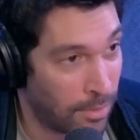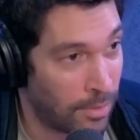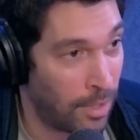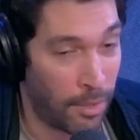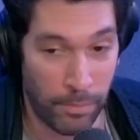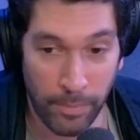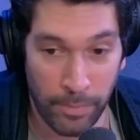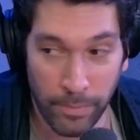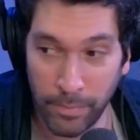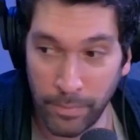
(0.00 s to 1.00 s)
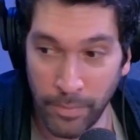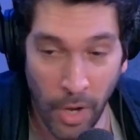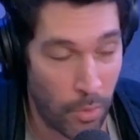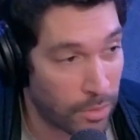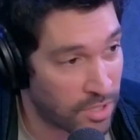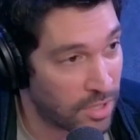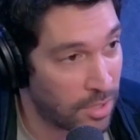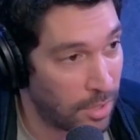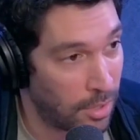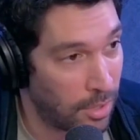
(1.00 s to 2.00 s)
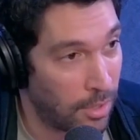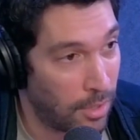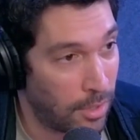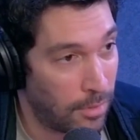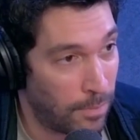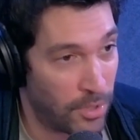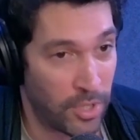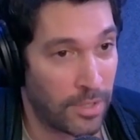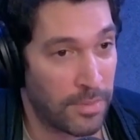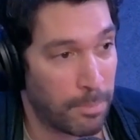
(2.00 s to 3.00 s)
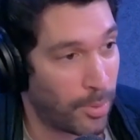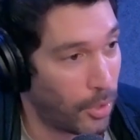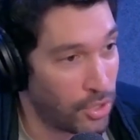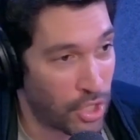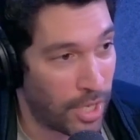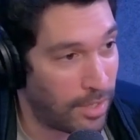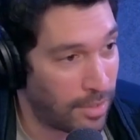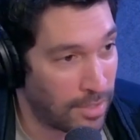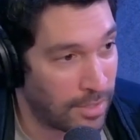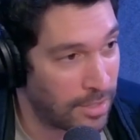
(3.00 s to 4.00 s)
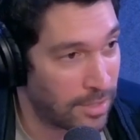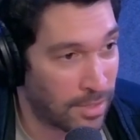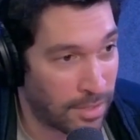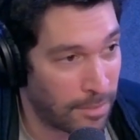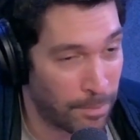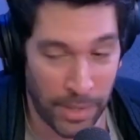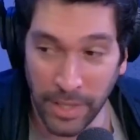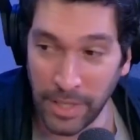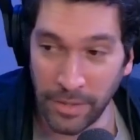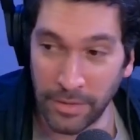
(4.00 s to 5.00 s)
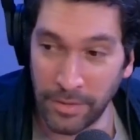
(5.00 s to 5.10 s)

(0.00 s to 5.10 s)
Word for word: you know, hoax, pushing this bullshit, this, this complete